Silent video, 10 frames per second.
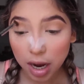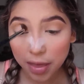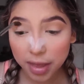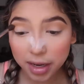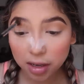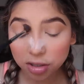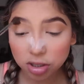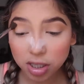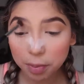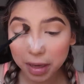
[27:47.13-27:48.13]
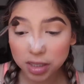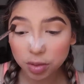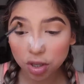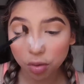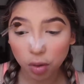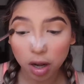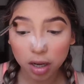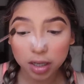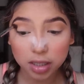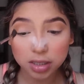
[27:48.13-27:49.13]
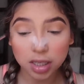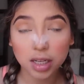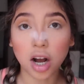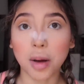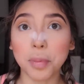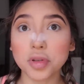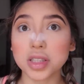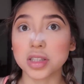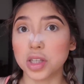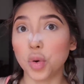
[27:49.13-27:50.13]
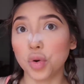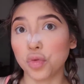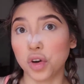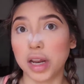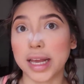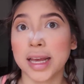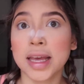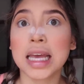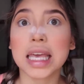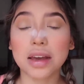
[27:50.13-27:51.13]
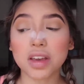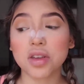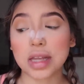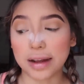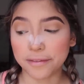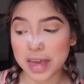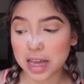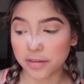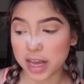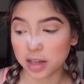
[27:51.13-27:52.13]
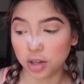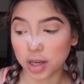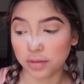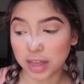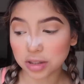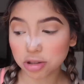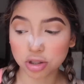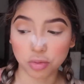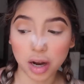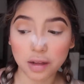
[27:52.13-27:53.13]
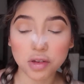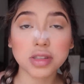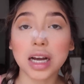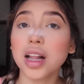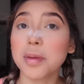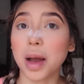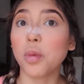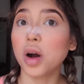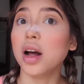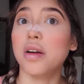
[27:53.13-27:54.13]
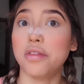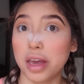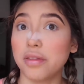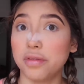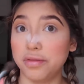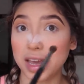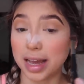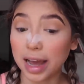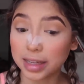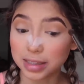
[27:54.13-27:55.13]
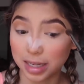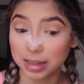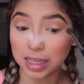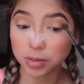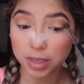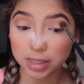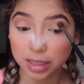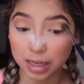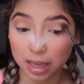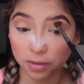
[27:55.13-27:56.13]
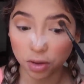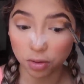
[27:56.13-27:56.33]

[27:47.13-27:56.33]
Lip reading: And then it also depends what you want, because Compos is known for like giving you that fake look. If that's what you want, if you tell him I want a fake ass, like that's what he's gonna give